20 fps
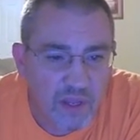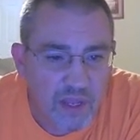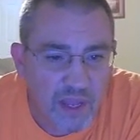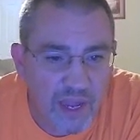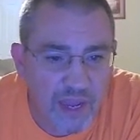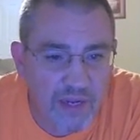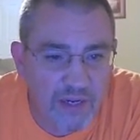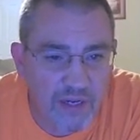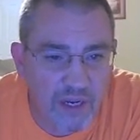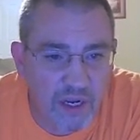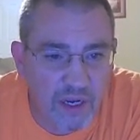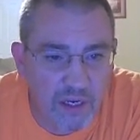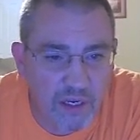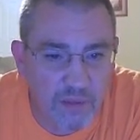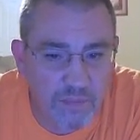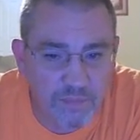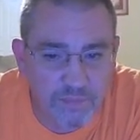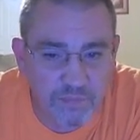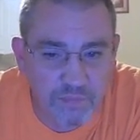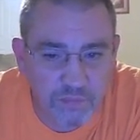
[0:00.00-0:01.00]
and
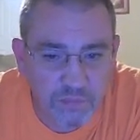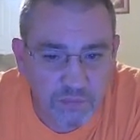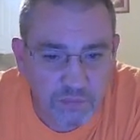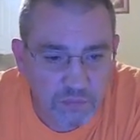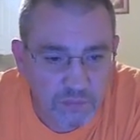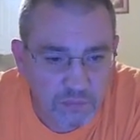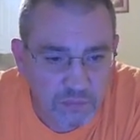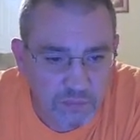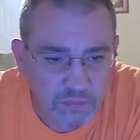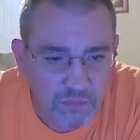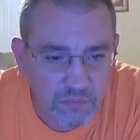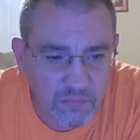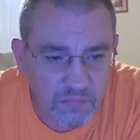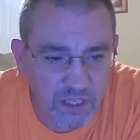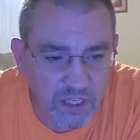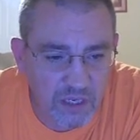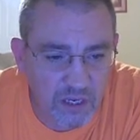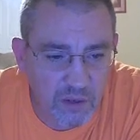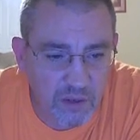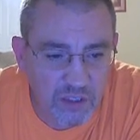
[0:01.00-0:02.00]
um,
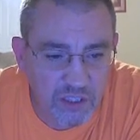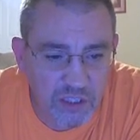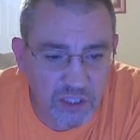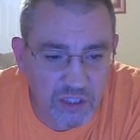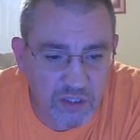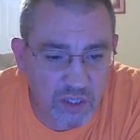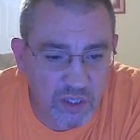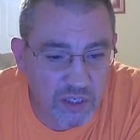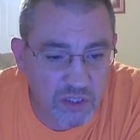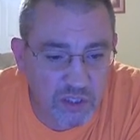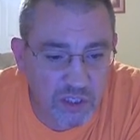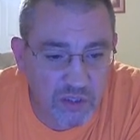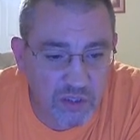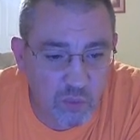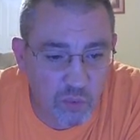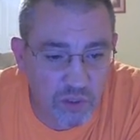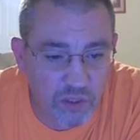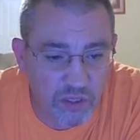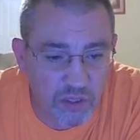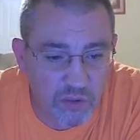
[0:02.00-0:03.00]
you know it's just it's just
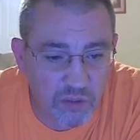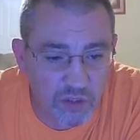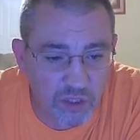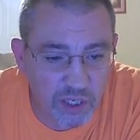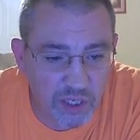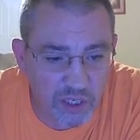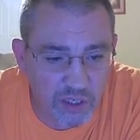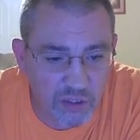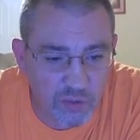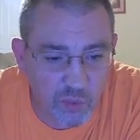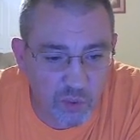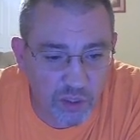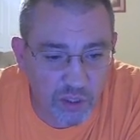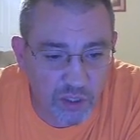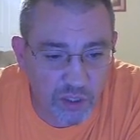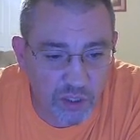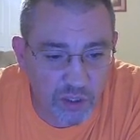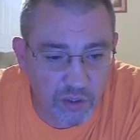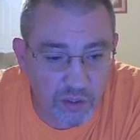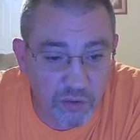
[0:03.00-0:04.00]
one of those years where
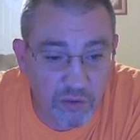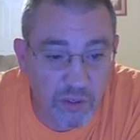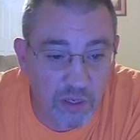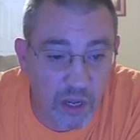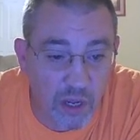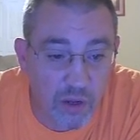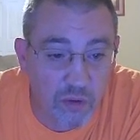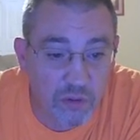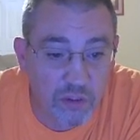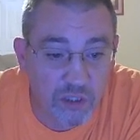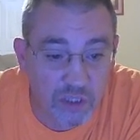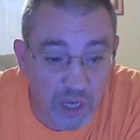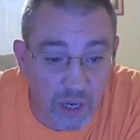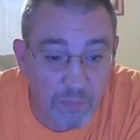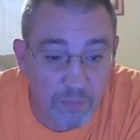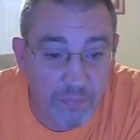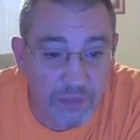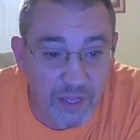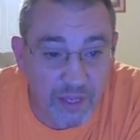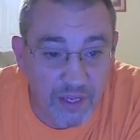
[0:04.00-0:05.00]
you know you know
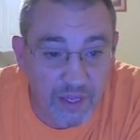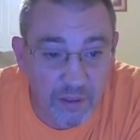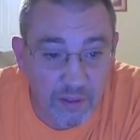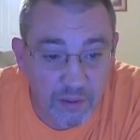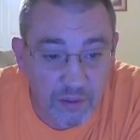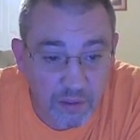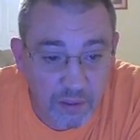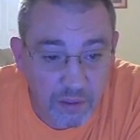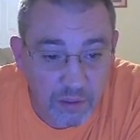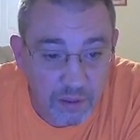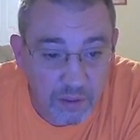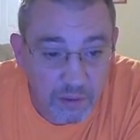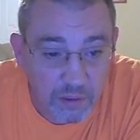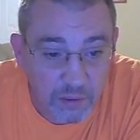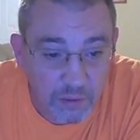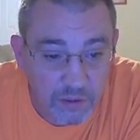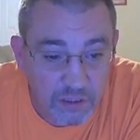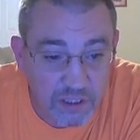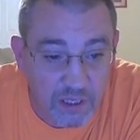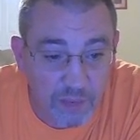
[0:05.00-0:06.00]
something
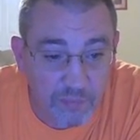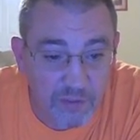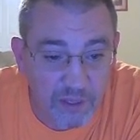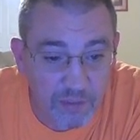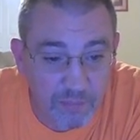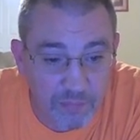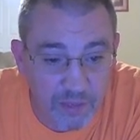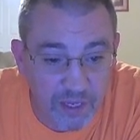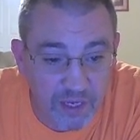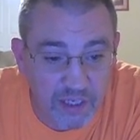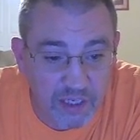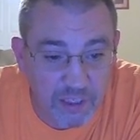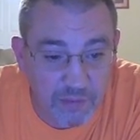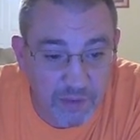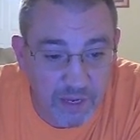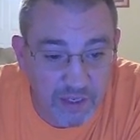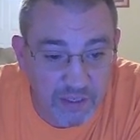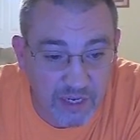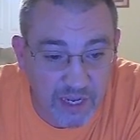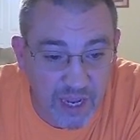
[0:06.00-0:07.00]
something big is
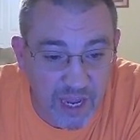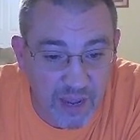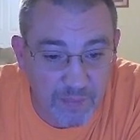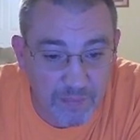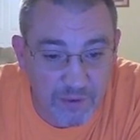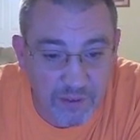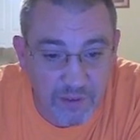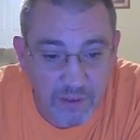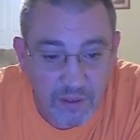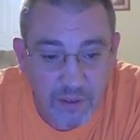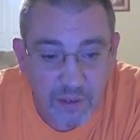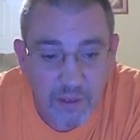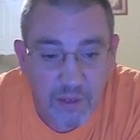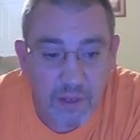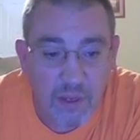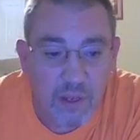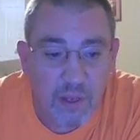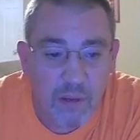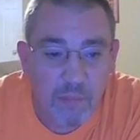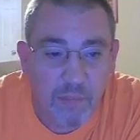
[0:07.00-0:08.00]
about to happen.
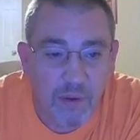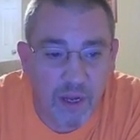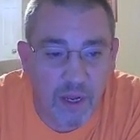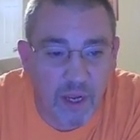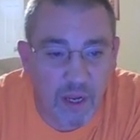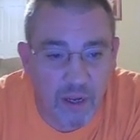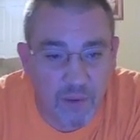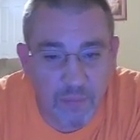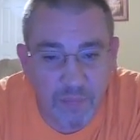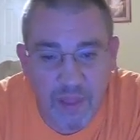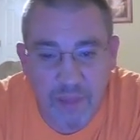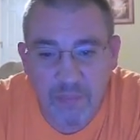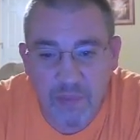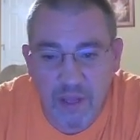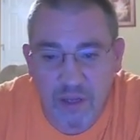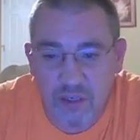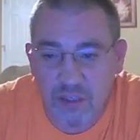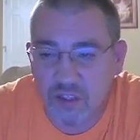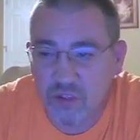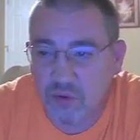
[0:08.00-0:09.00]
But um, I'm
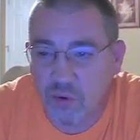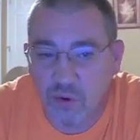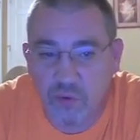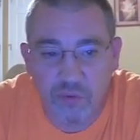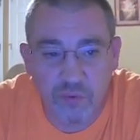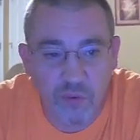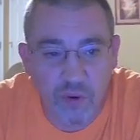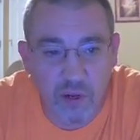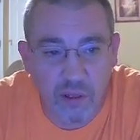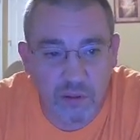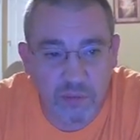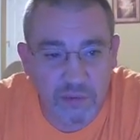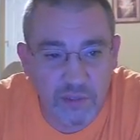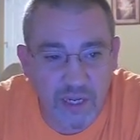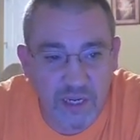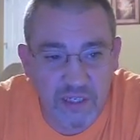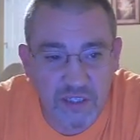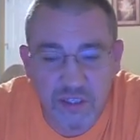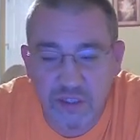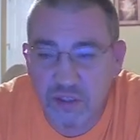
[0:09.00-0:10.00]
not gonna scroll through all of them,
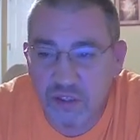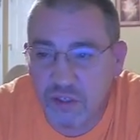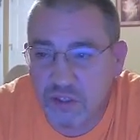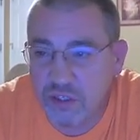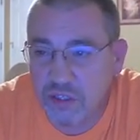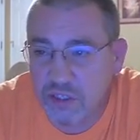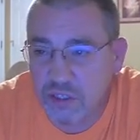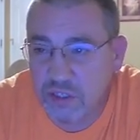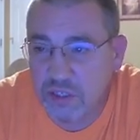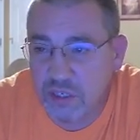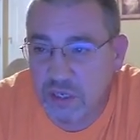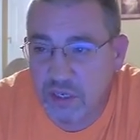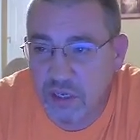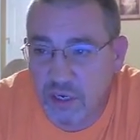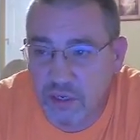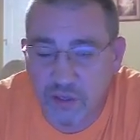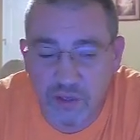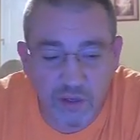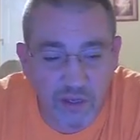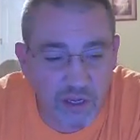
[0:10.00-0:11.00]
guys. You, you just you
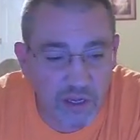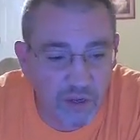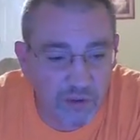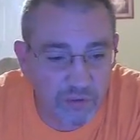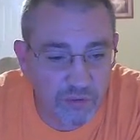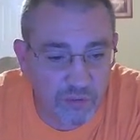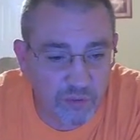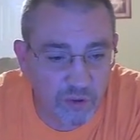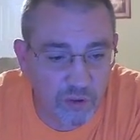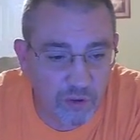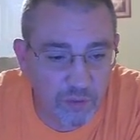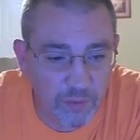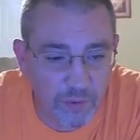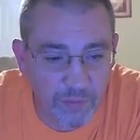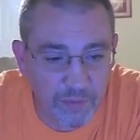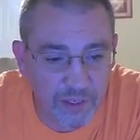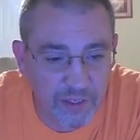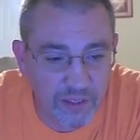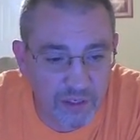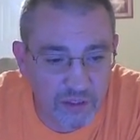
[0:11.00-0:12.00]
know you can go through them. I
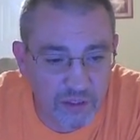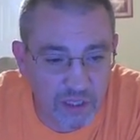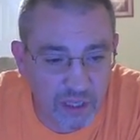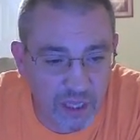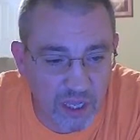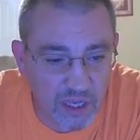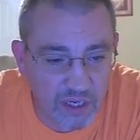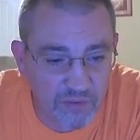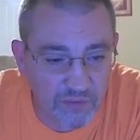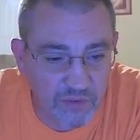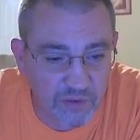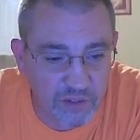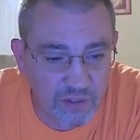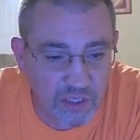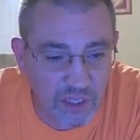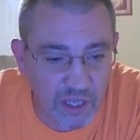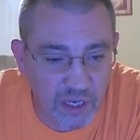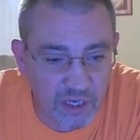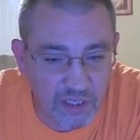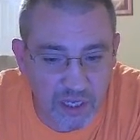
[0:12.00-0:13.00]
mean, there's a lot of there's a
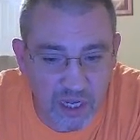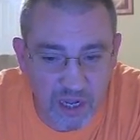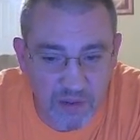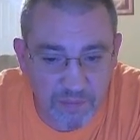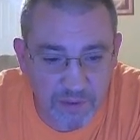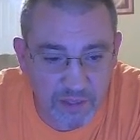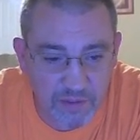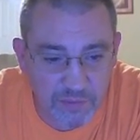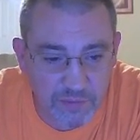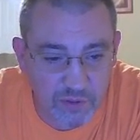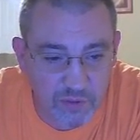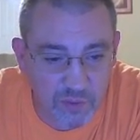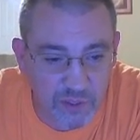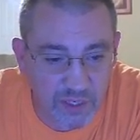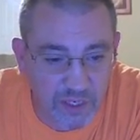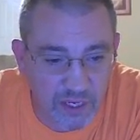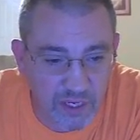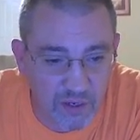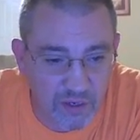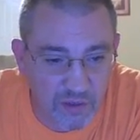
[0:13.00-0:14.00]
lot of comments
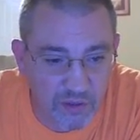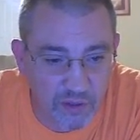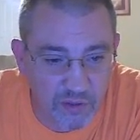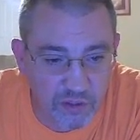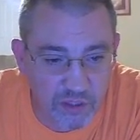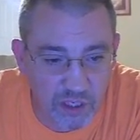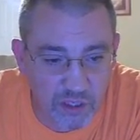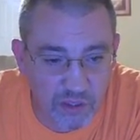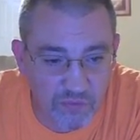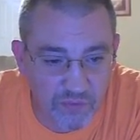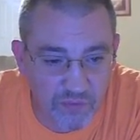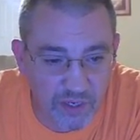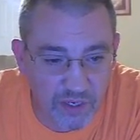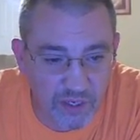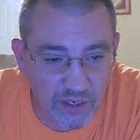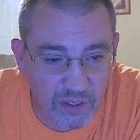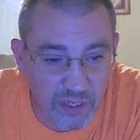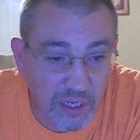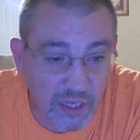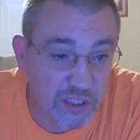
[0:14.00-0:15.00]
between here and those other
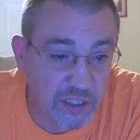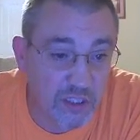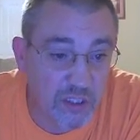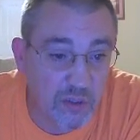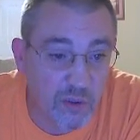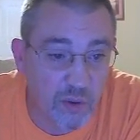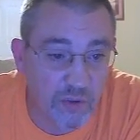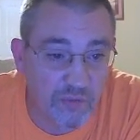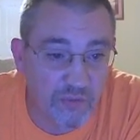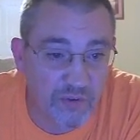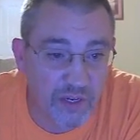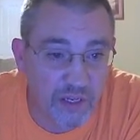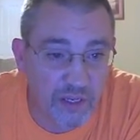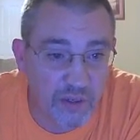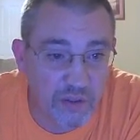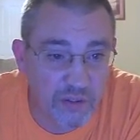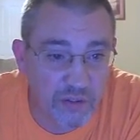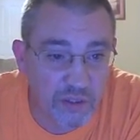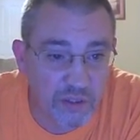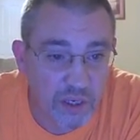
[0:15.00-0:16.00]
videos. Actually, two other
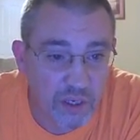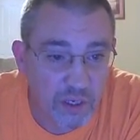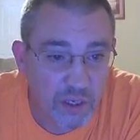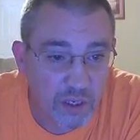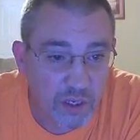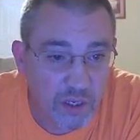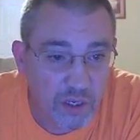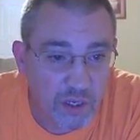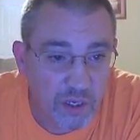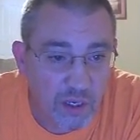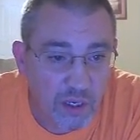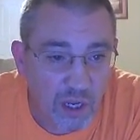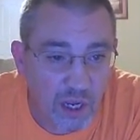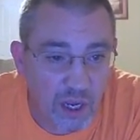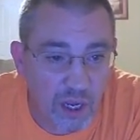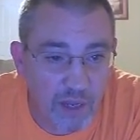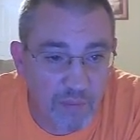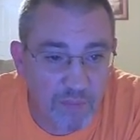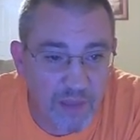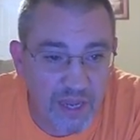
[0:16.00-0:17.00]
videos.
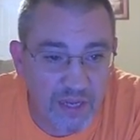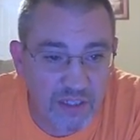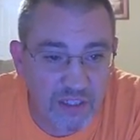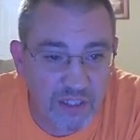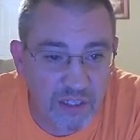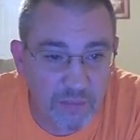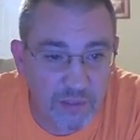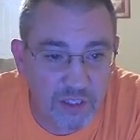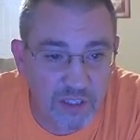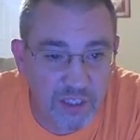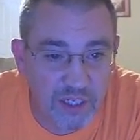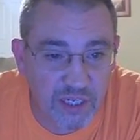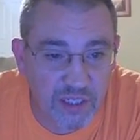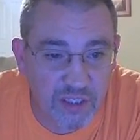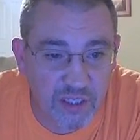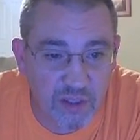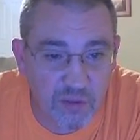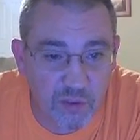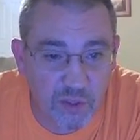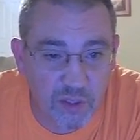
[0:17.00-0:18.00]
Uh, it makes so much sense.
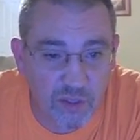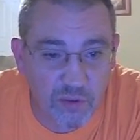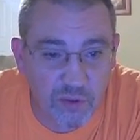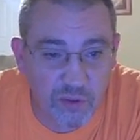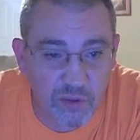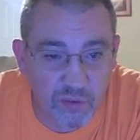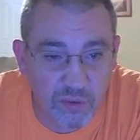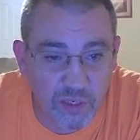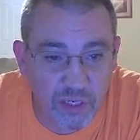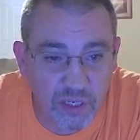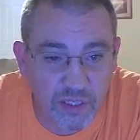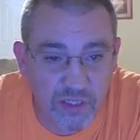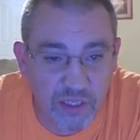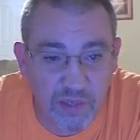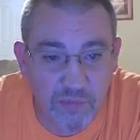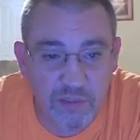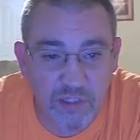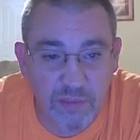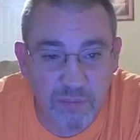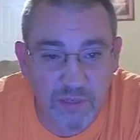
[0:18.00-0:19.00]
The 333
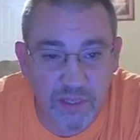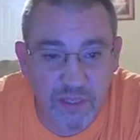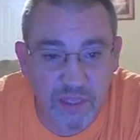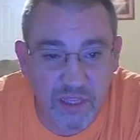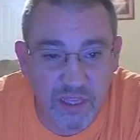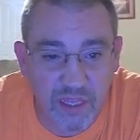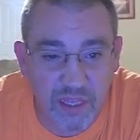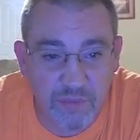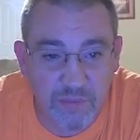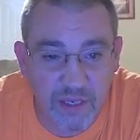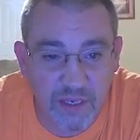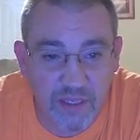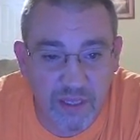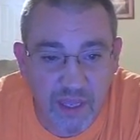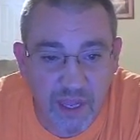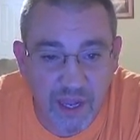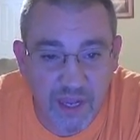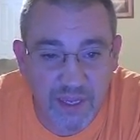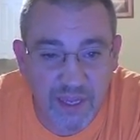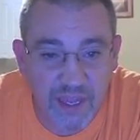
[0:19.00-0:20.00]
seems to be the limit.
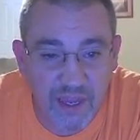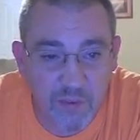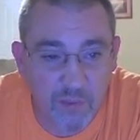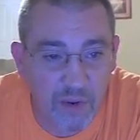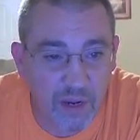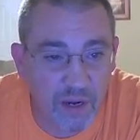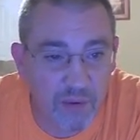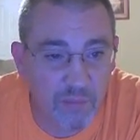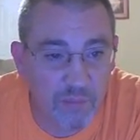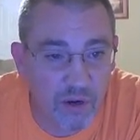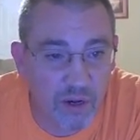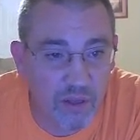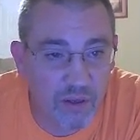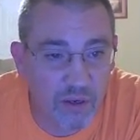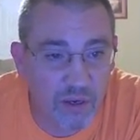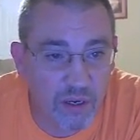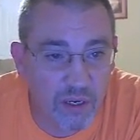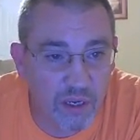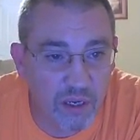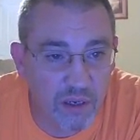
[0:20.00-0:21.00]
I can't wait,
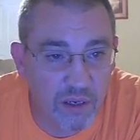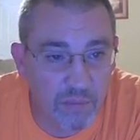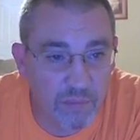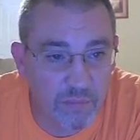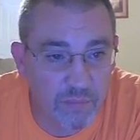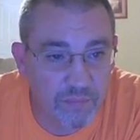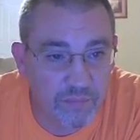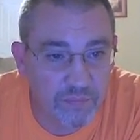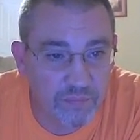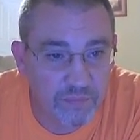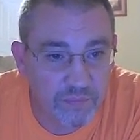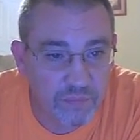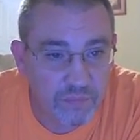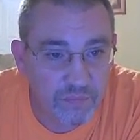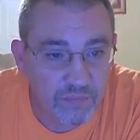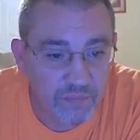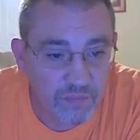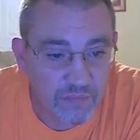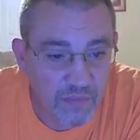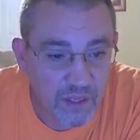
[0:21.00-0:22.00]
brother. Um,
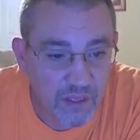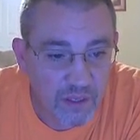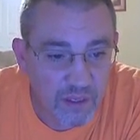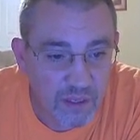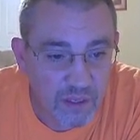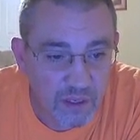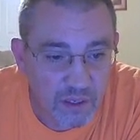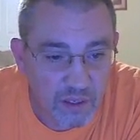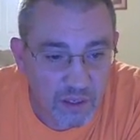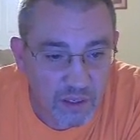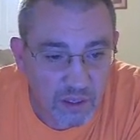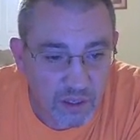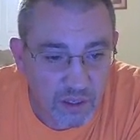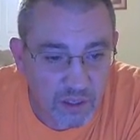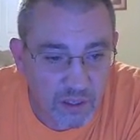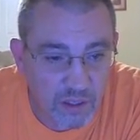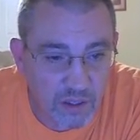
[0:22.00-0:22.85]
you